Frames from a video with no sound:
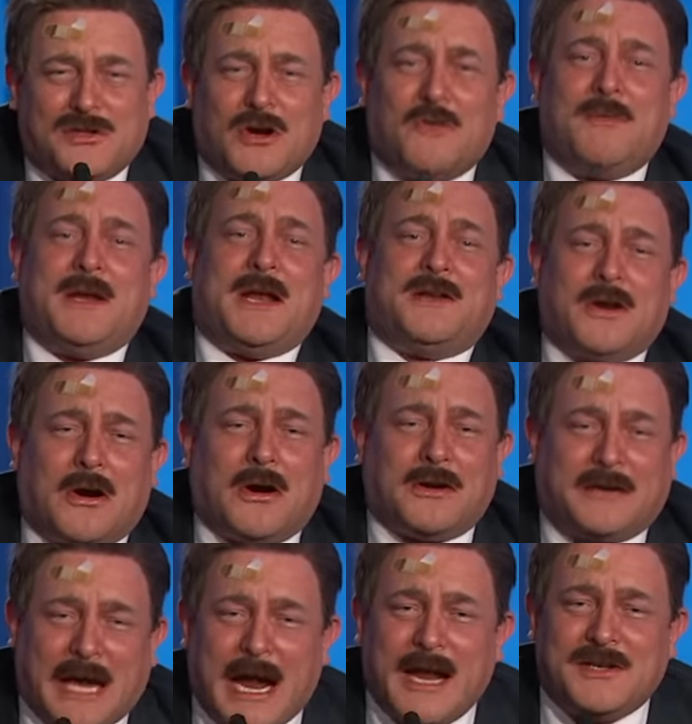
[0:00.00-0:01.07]
so many darn
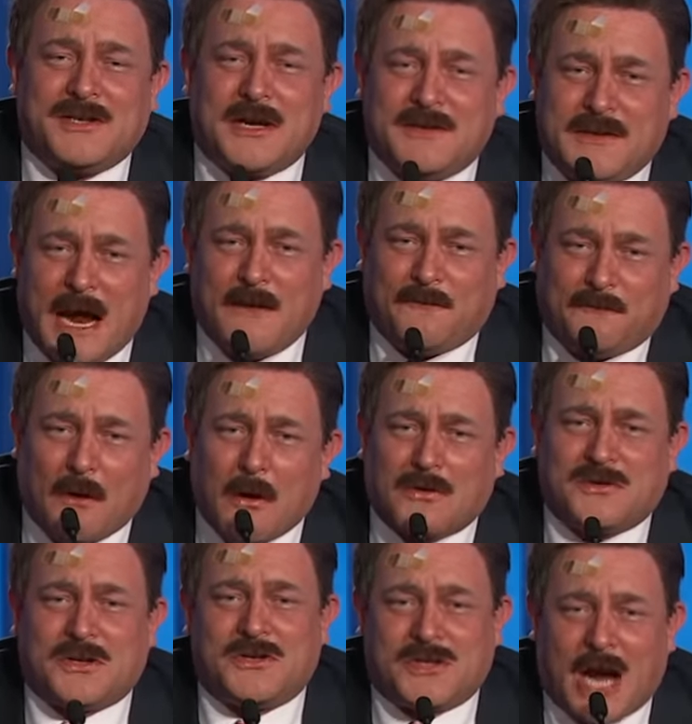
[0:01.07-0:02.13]
kids and dead
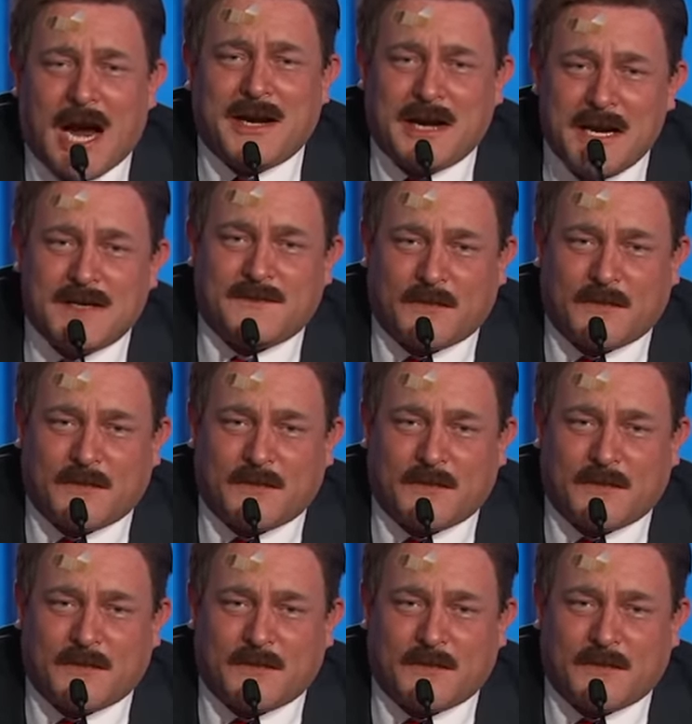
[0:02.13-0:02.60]
folks and Chinese